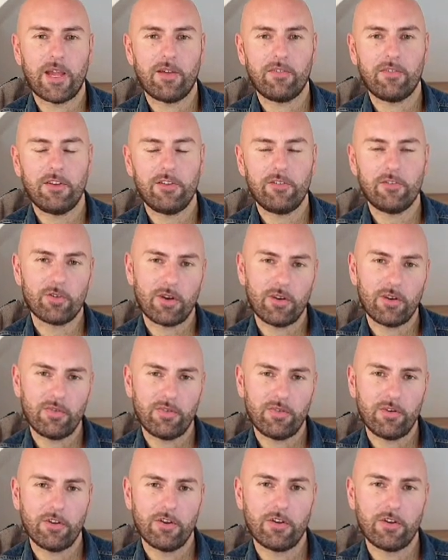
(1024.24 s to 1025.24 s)
have you
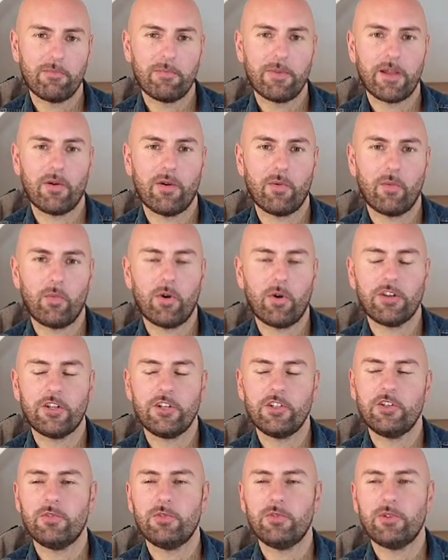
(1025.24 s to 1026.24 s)
tried Fleur de Mal?
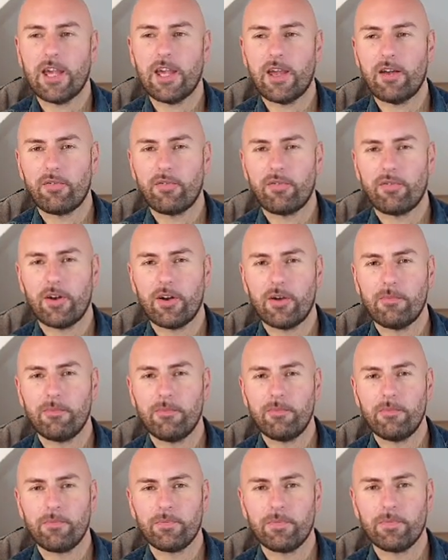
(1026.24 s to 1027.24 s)
What did you get
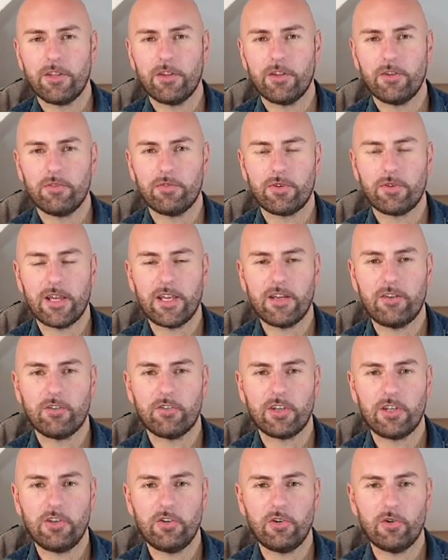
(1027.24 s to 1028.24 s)
from the
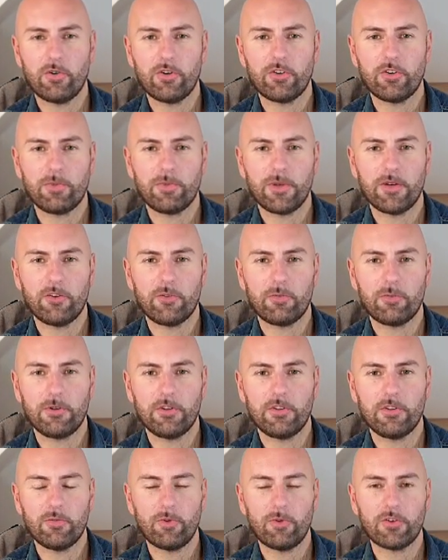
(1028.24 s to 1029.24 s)
fragrance in your experience?
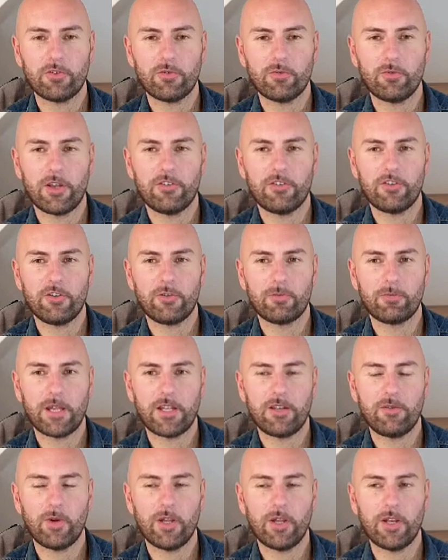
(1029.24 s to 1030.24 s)
Because it wasn't what I was
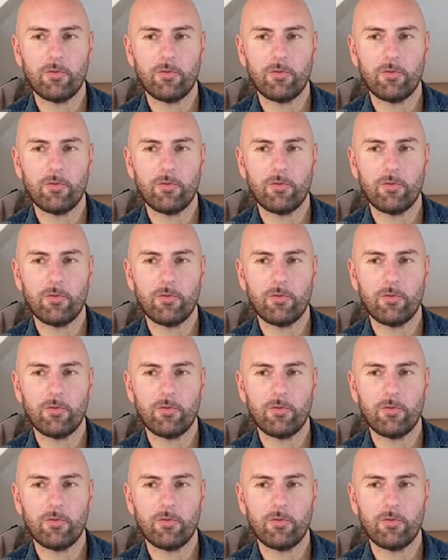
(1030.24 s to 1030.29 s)
expecting.